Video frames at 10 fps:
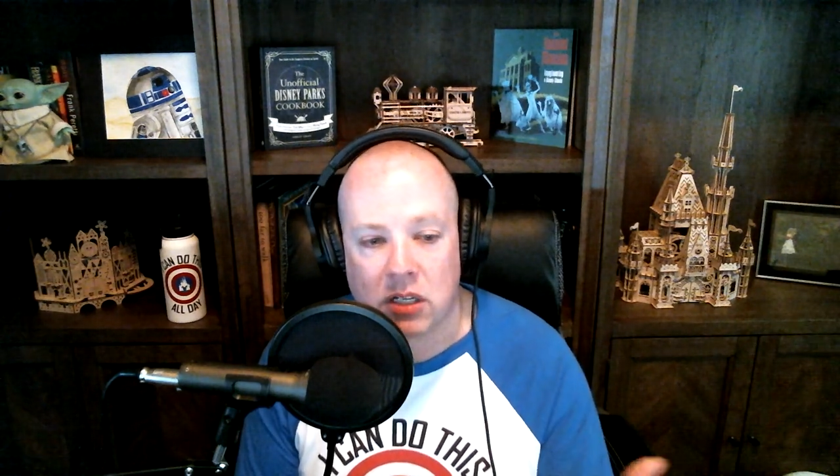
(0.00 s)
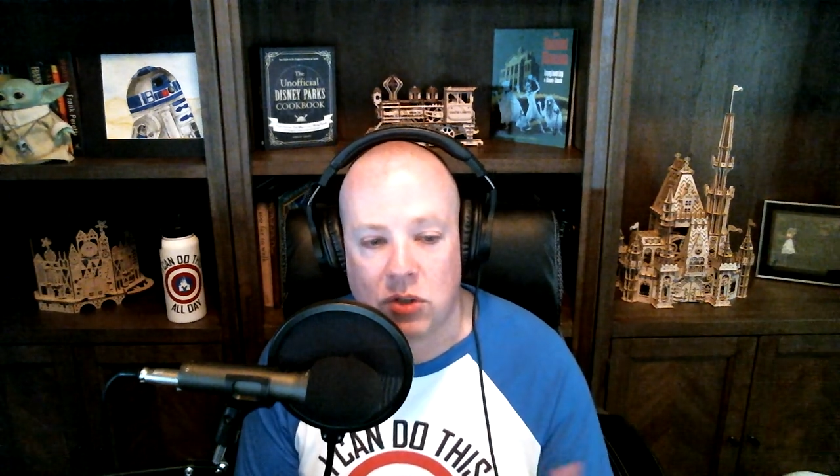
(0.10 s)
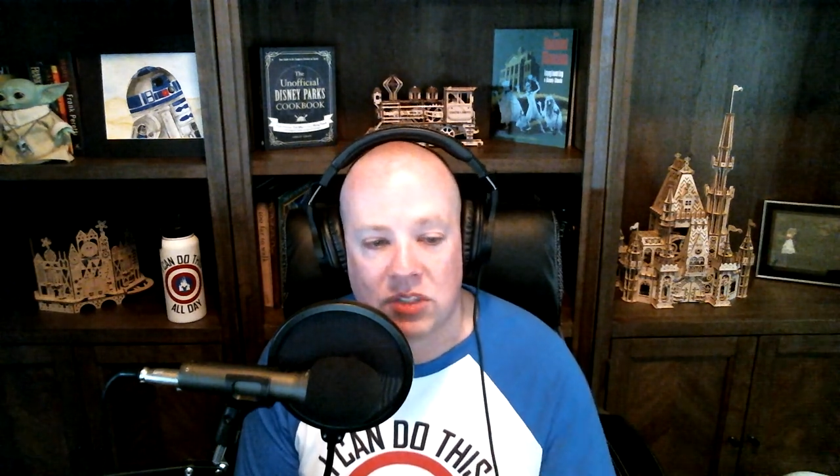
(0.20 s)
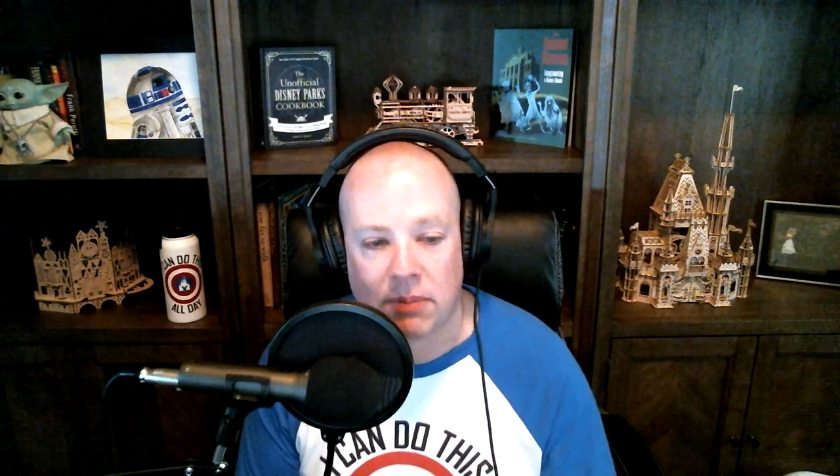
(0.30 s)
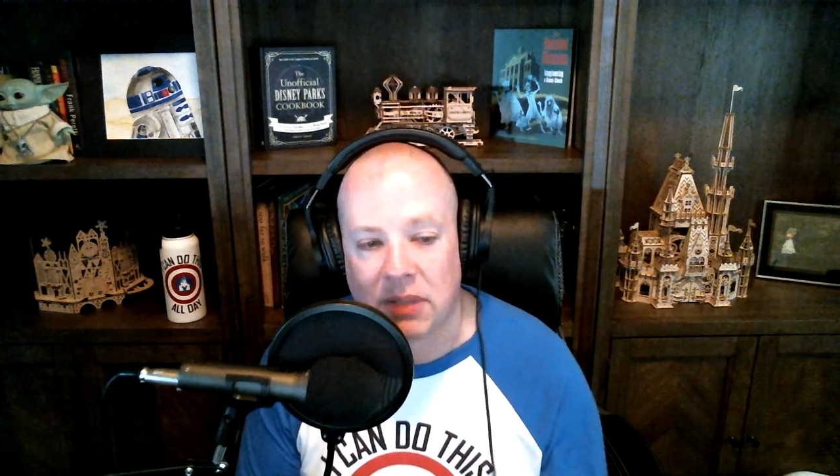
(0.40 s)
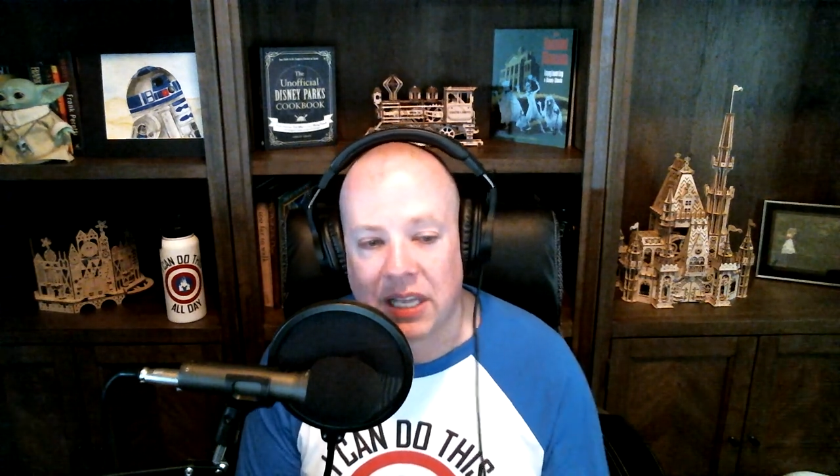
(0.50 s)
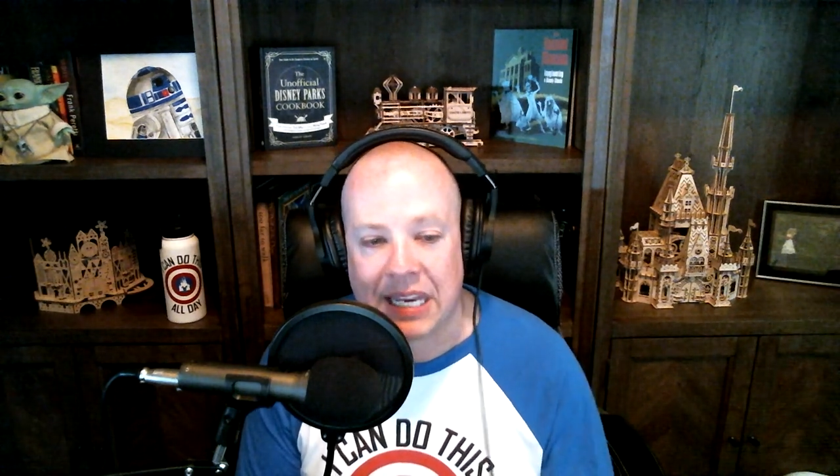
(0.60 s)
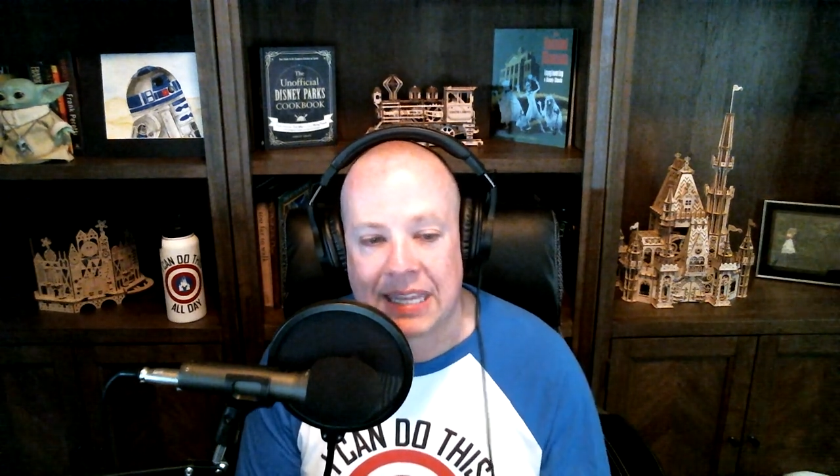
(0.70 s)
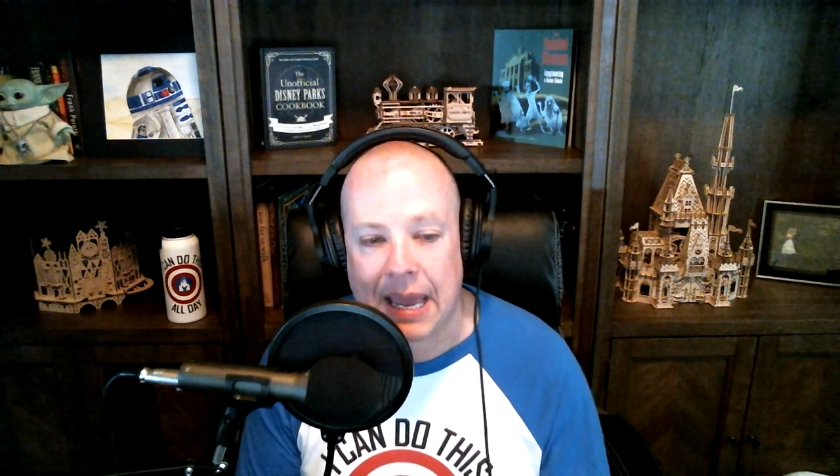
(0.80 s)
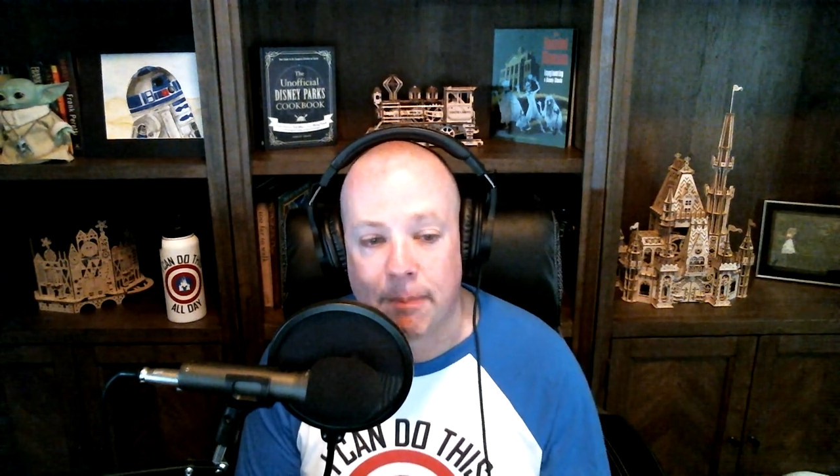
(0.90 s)
do something
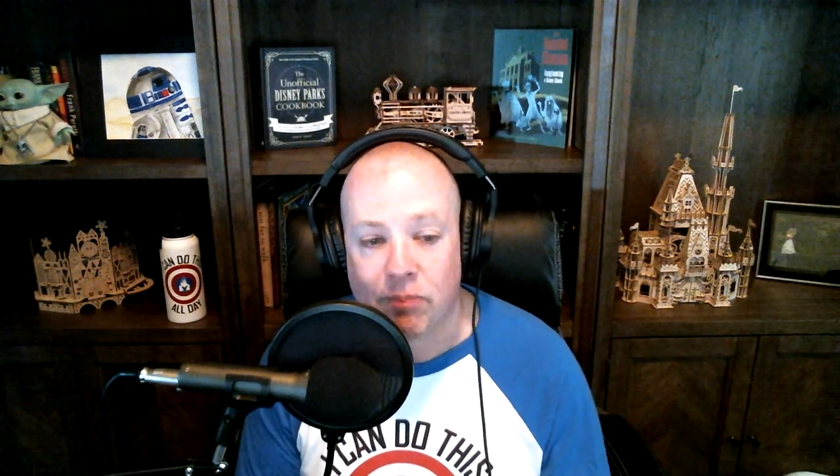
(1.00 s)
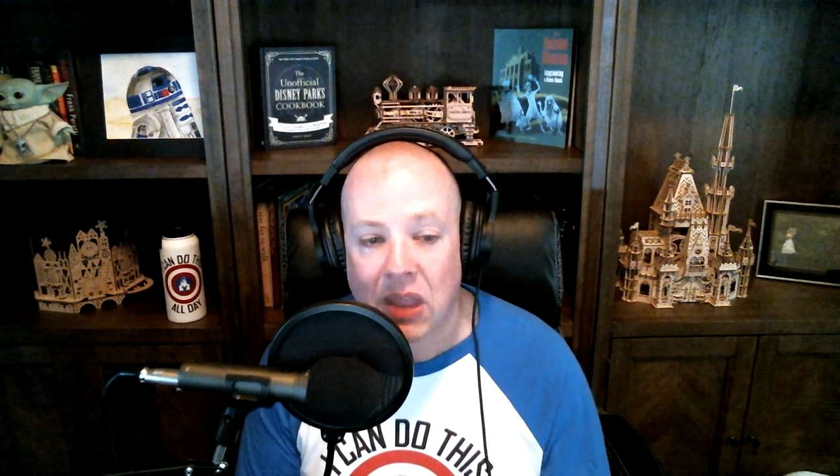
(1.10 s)
like that.